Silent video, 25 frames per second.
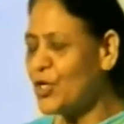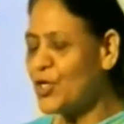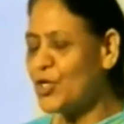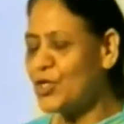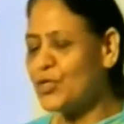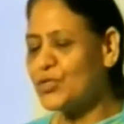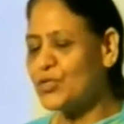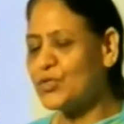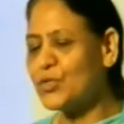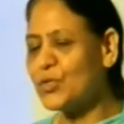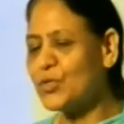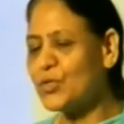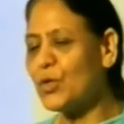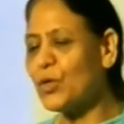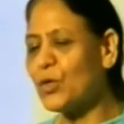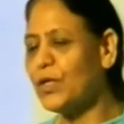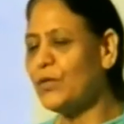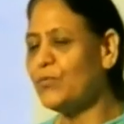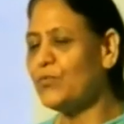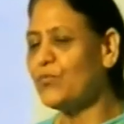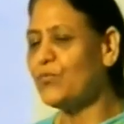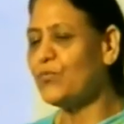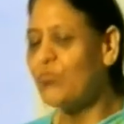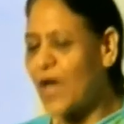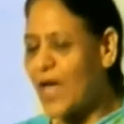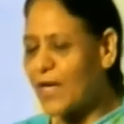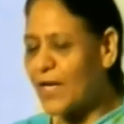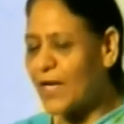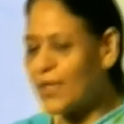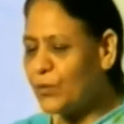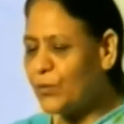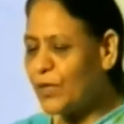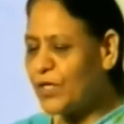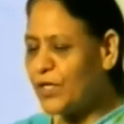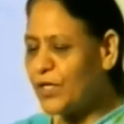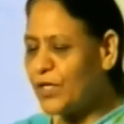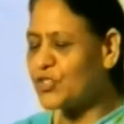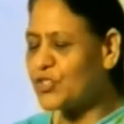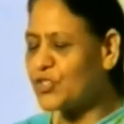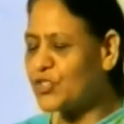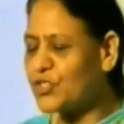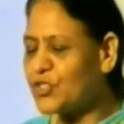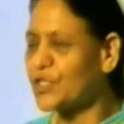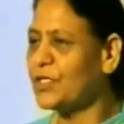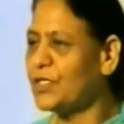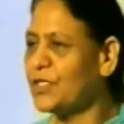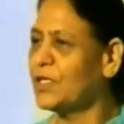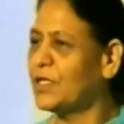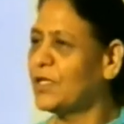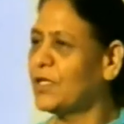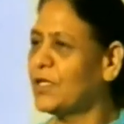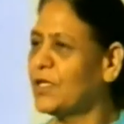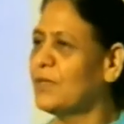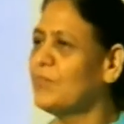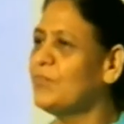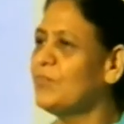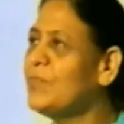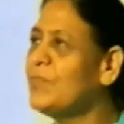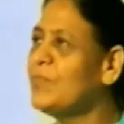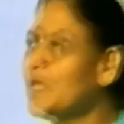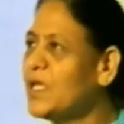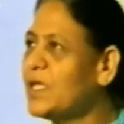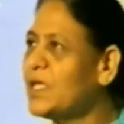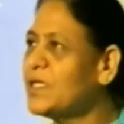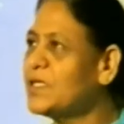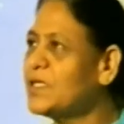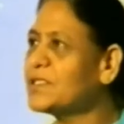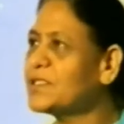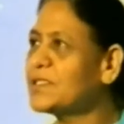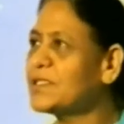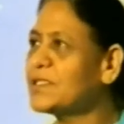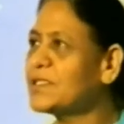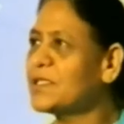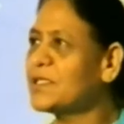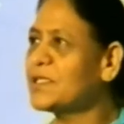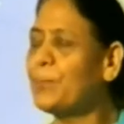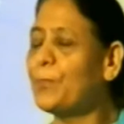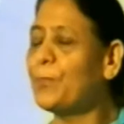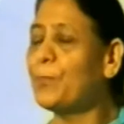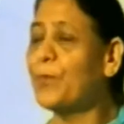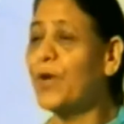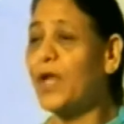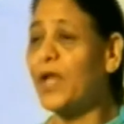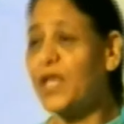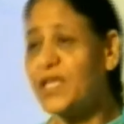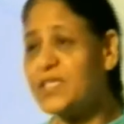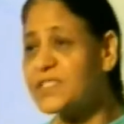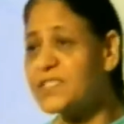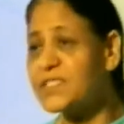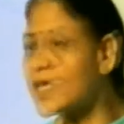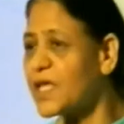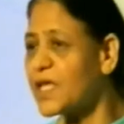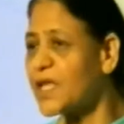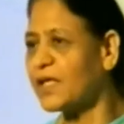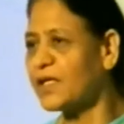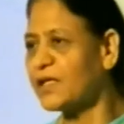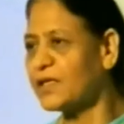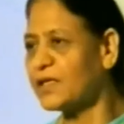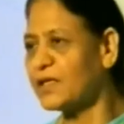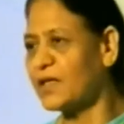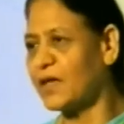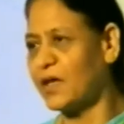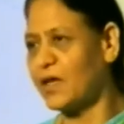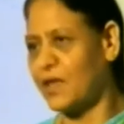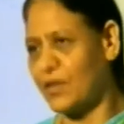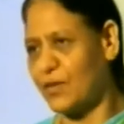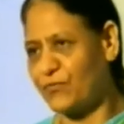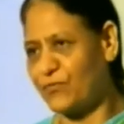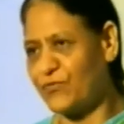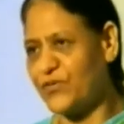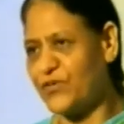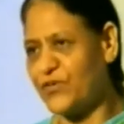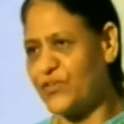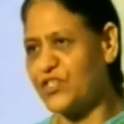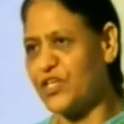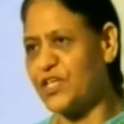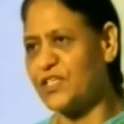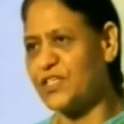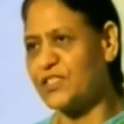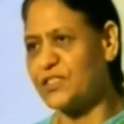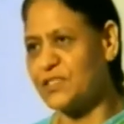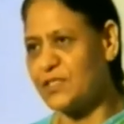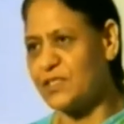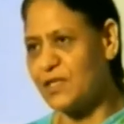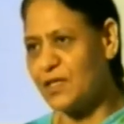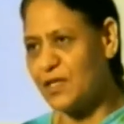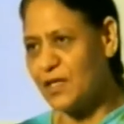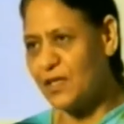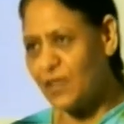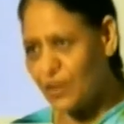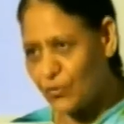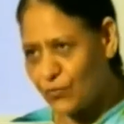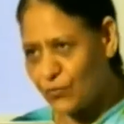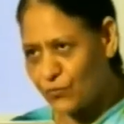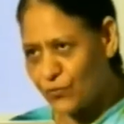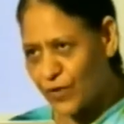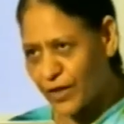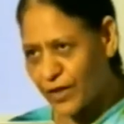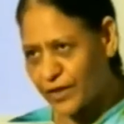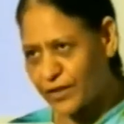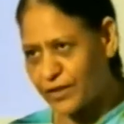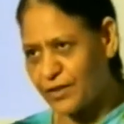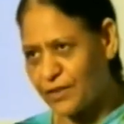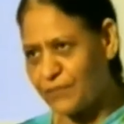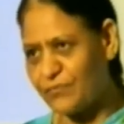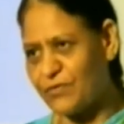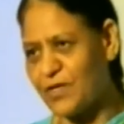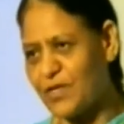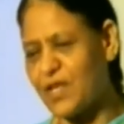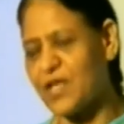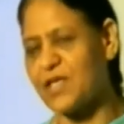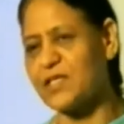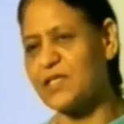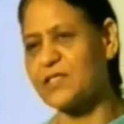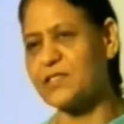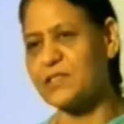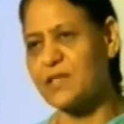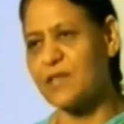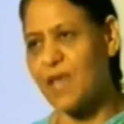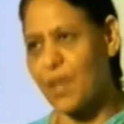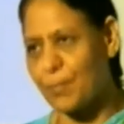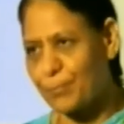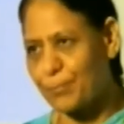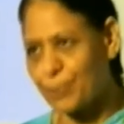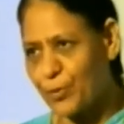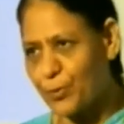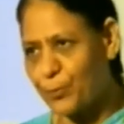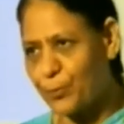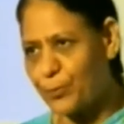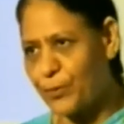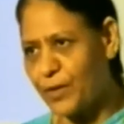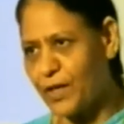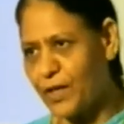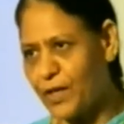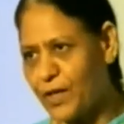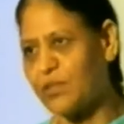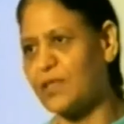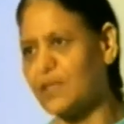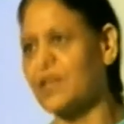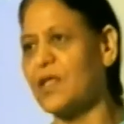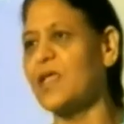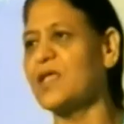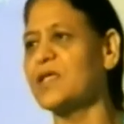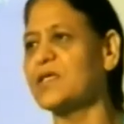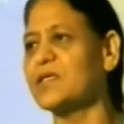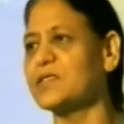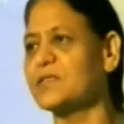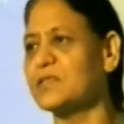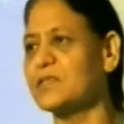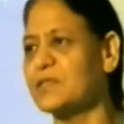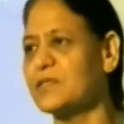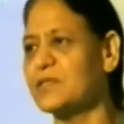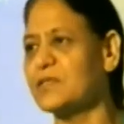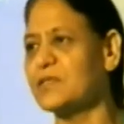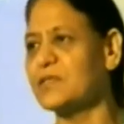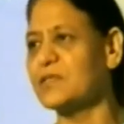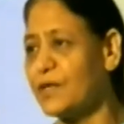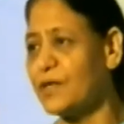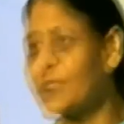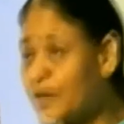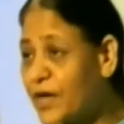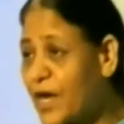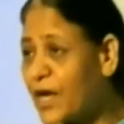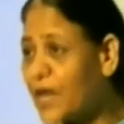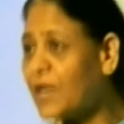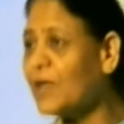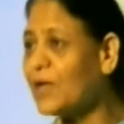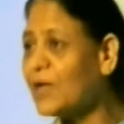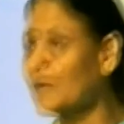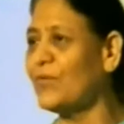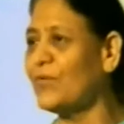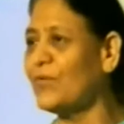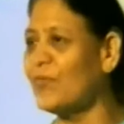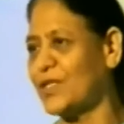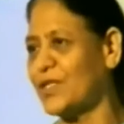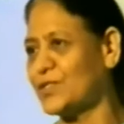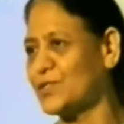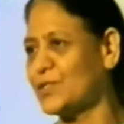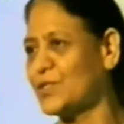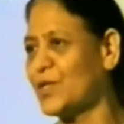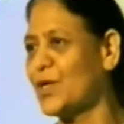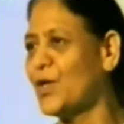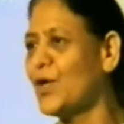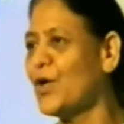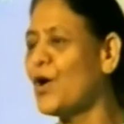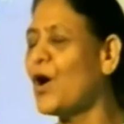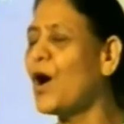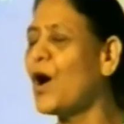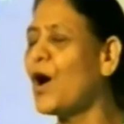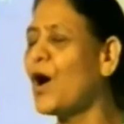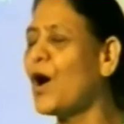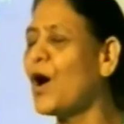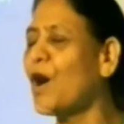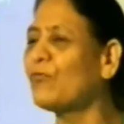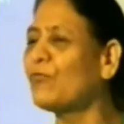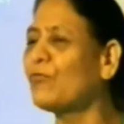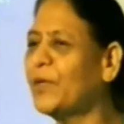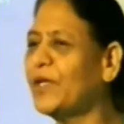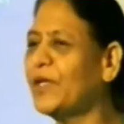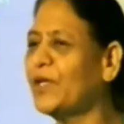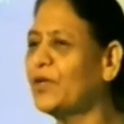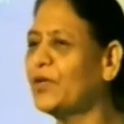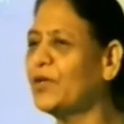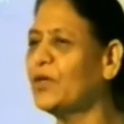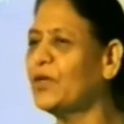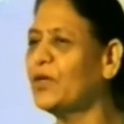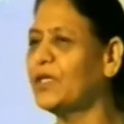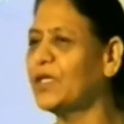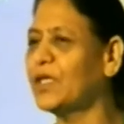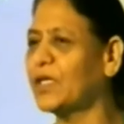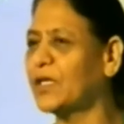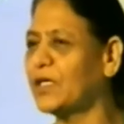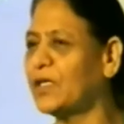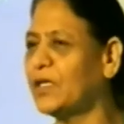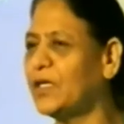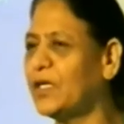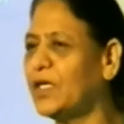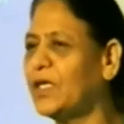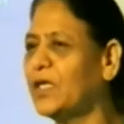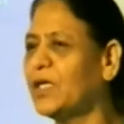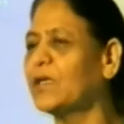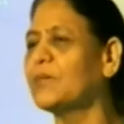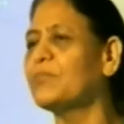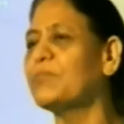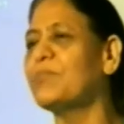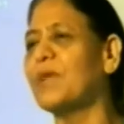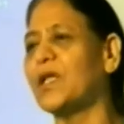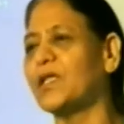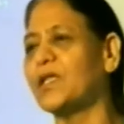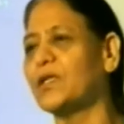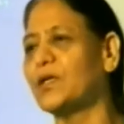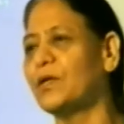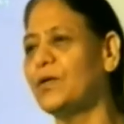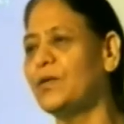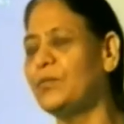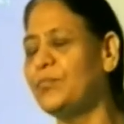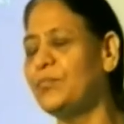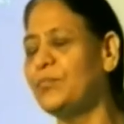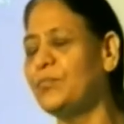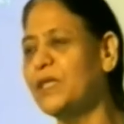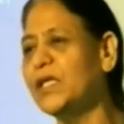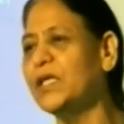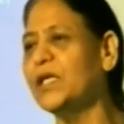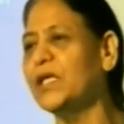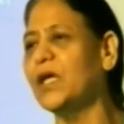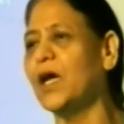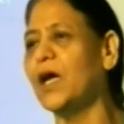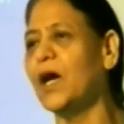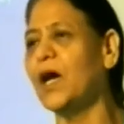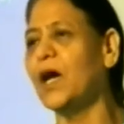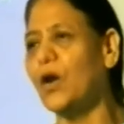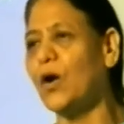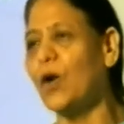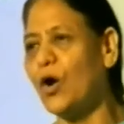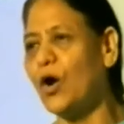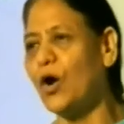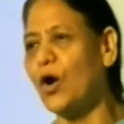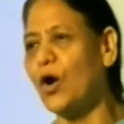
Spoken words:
So evaluation means appraising the efficiency, effectiveness, appropriateness, relevance of a particular technique, method, media, or